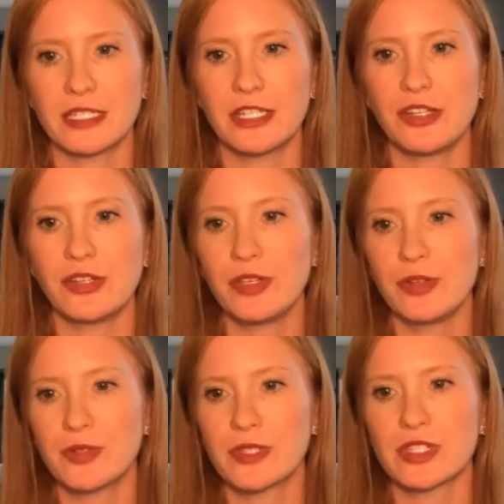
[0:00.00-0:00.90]
do you
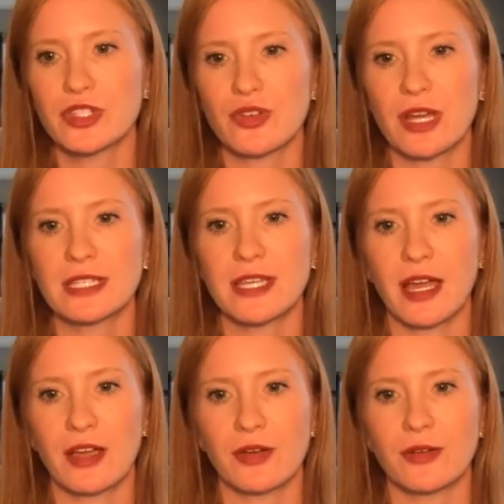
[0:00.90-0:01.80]
use stress
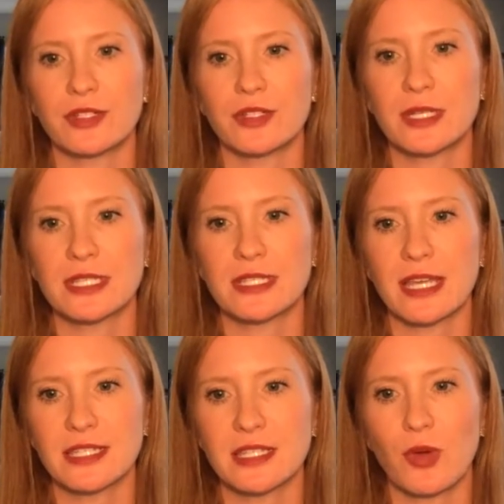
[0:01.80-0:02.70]
echo to
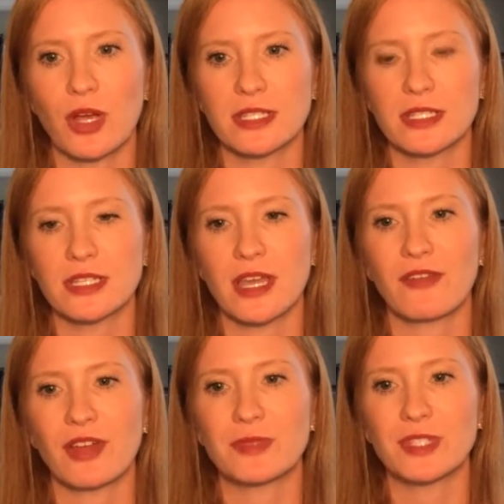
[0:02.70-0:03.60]
assess the presence of
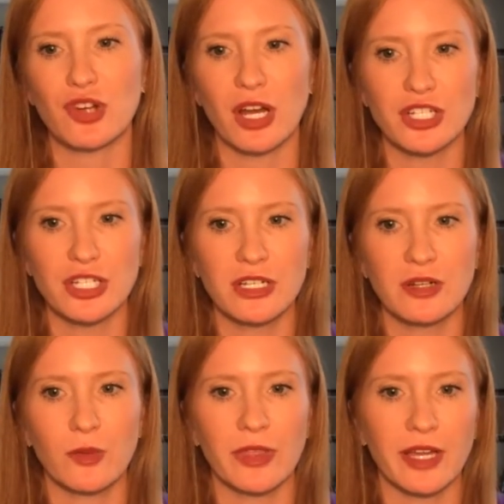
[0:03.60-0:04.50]
obstruction
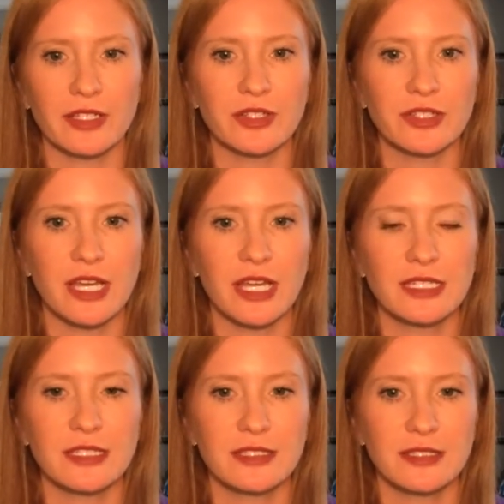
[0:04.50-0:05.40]
with
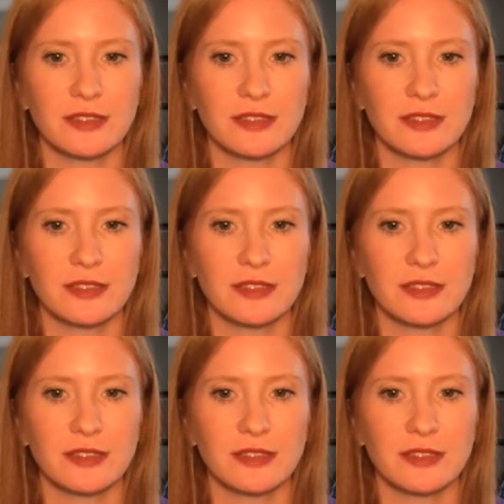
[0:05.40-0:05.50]
exercise?